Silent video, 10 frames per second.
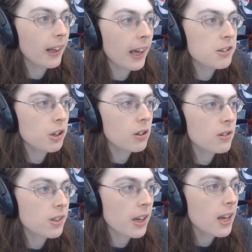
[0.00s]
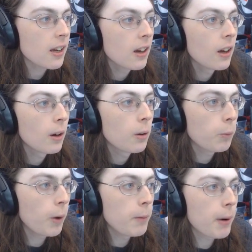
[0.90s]
Like as you can see,
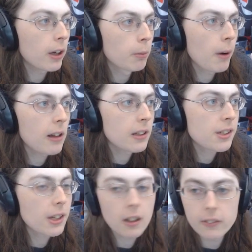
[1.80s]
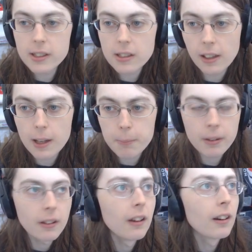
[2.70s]
when Butterball is here in this clip,
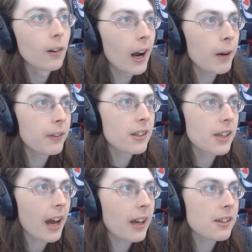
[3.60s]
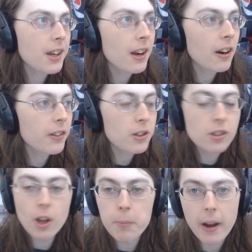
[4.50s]
right? When this guy is here, there's
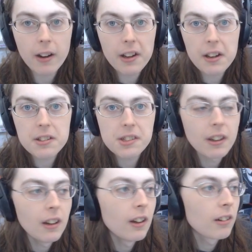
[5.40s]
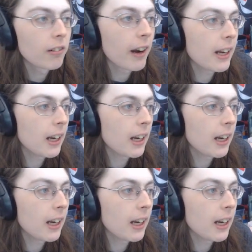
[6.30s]
no barriers, right?